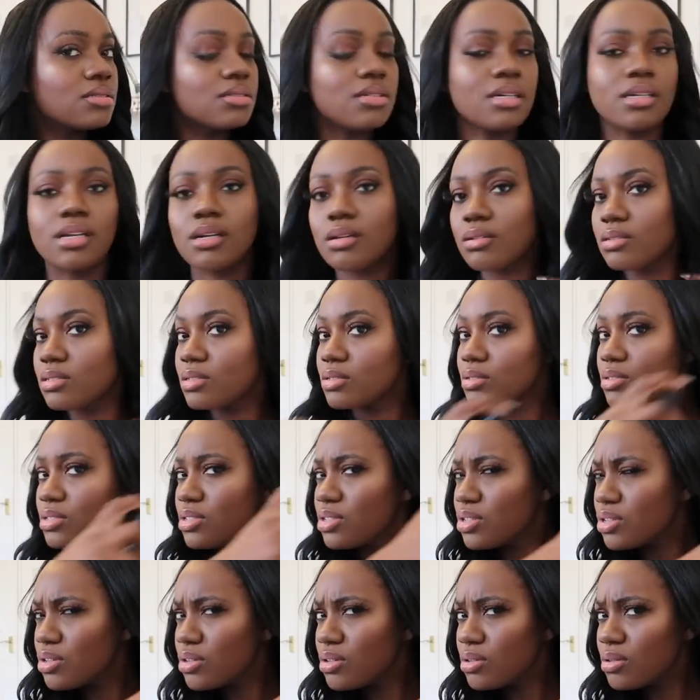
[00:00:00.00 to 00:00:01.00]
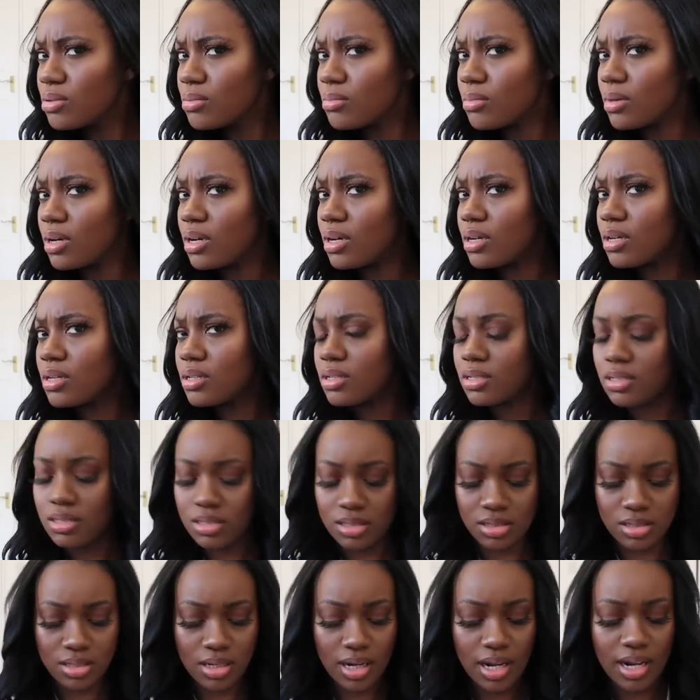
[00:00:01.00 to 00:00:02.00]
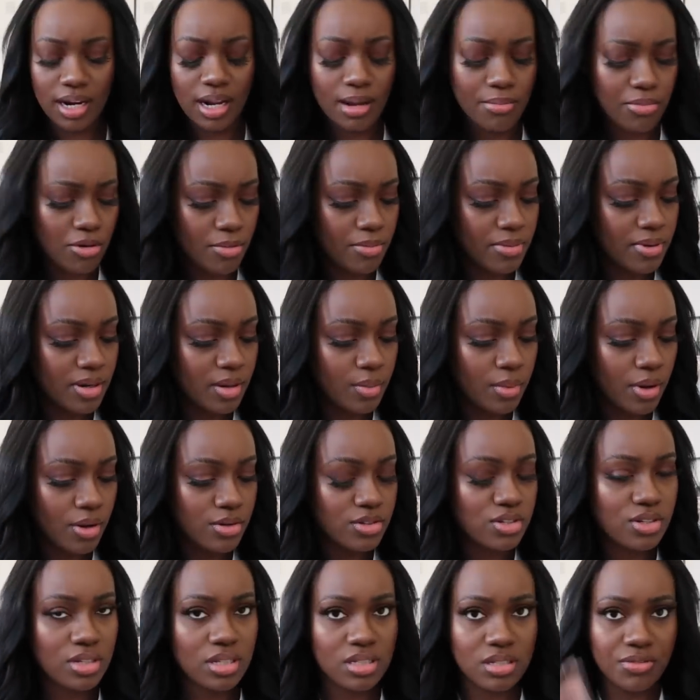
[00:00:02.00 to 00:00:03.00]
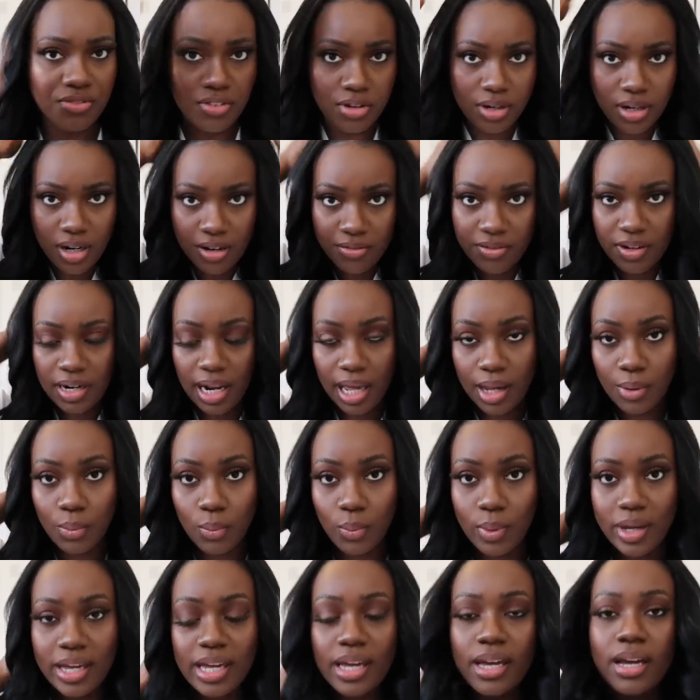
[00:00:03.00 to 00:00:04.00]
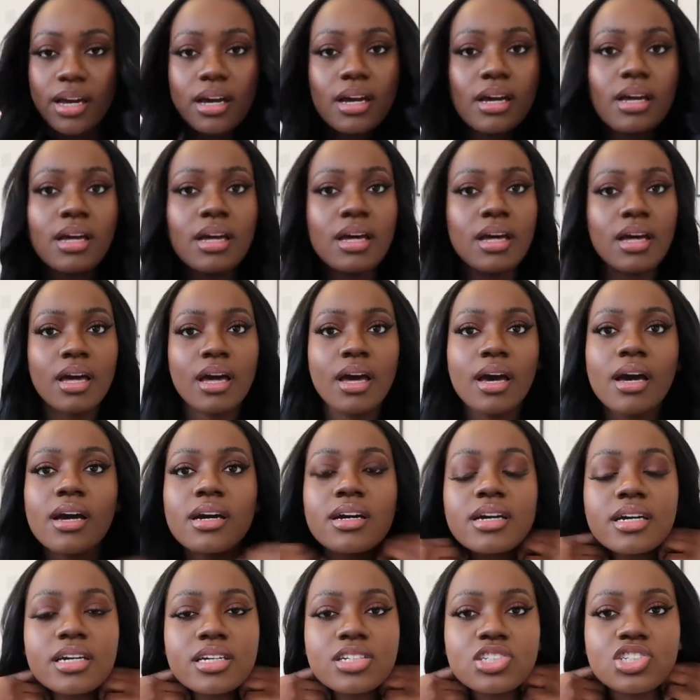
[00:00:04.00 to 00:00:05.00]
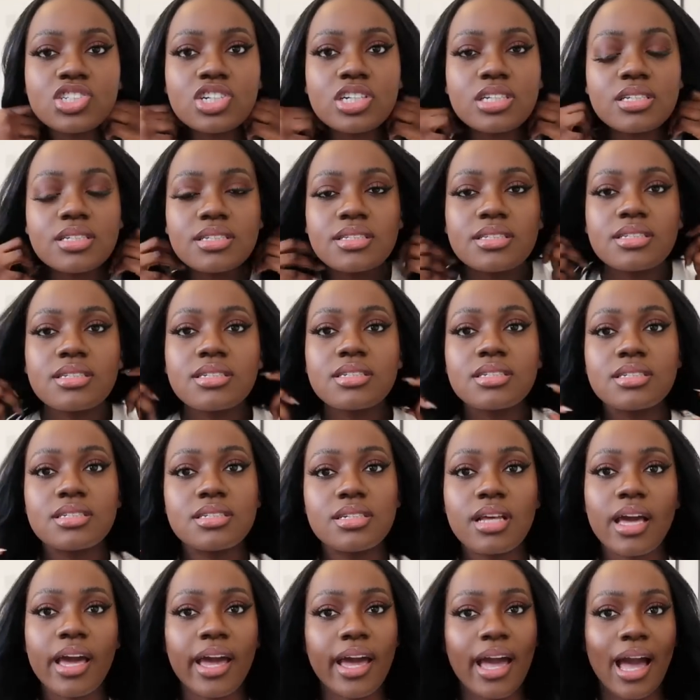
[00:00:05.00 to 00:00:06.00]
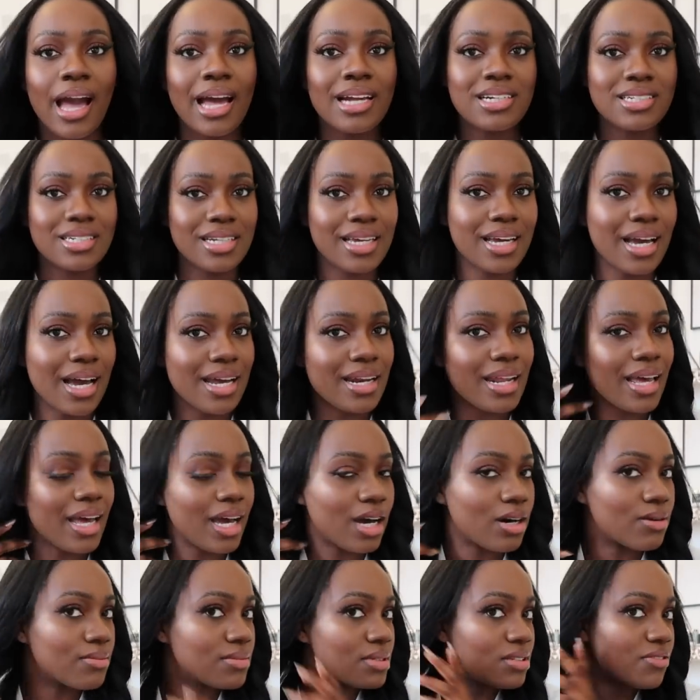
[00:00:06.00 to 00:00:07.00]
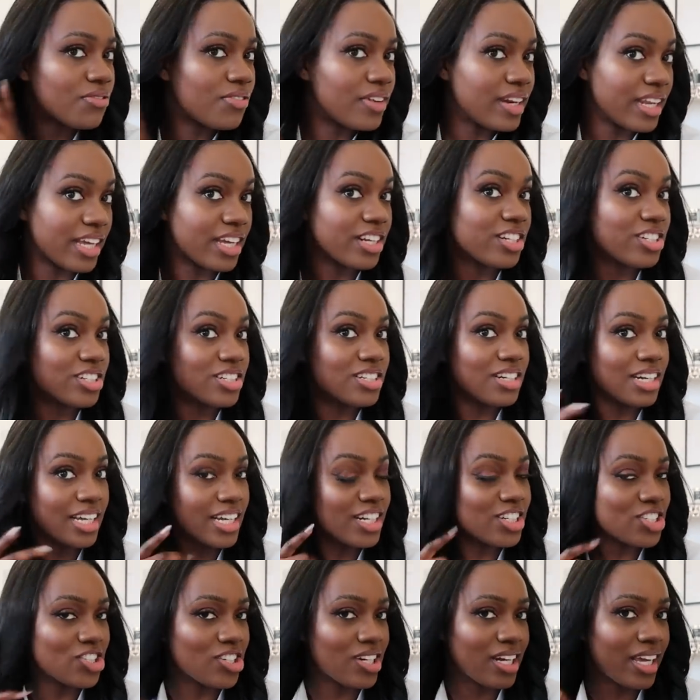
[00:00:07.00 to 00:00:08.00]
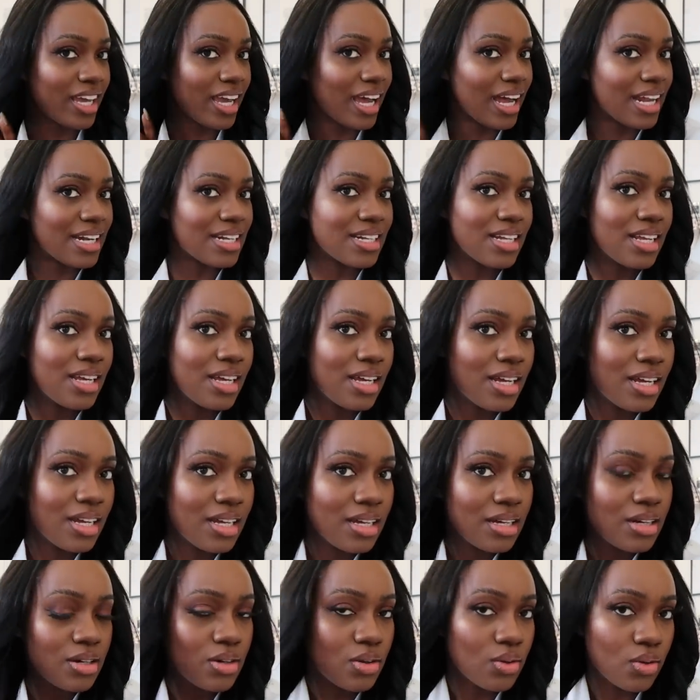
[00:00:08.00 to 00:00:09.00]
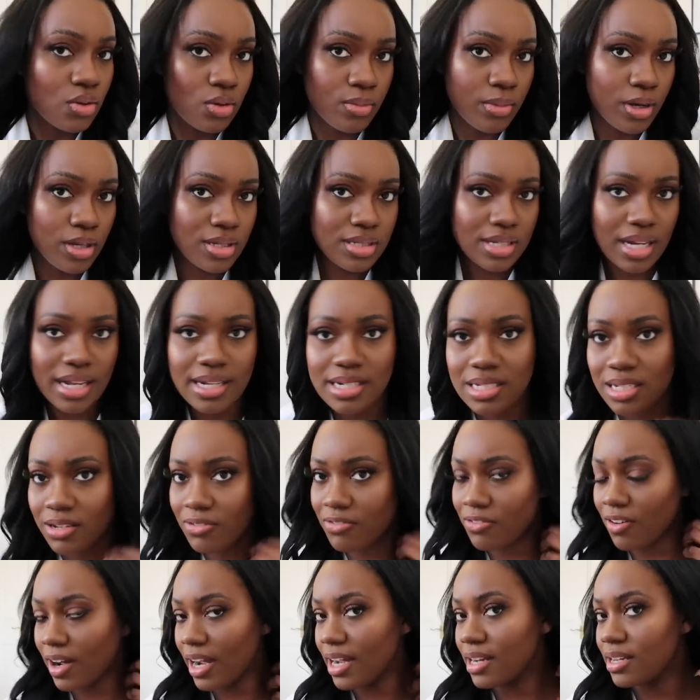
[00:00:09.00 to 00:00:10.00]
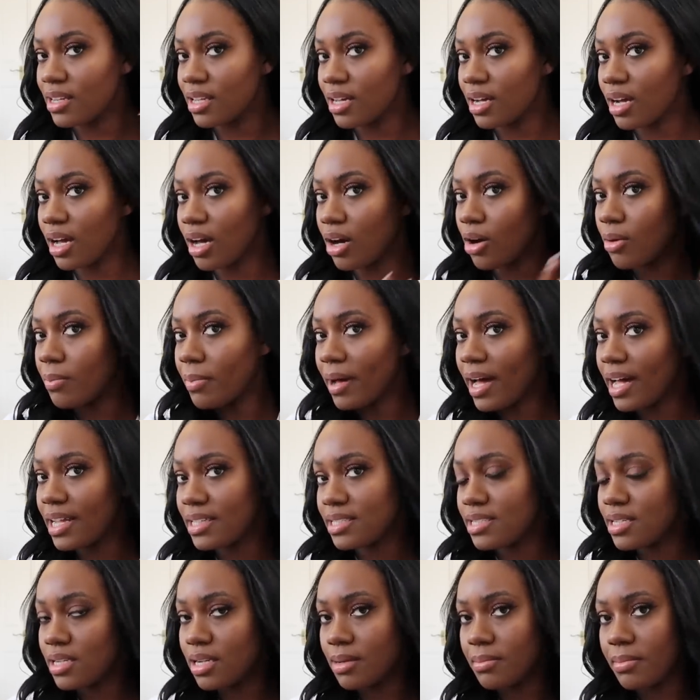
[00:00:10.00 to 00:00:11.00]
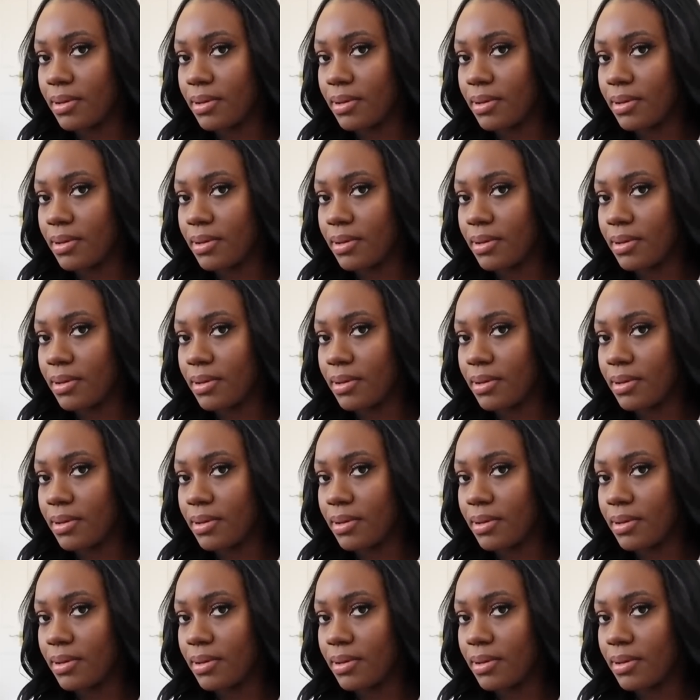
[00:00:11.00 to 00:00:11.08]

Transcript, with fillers: I don't do too much, and I probably won't do this for another like week. It just... it actually kind of helps finish, literally, and almost like define the curl pattern a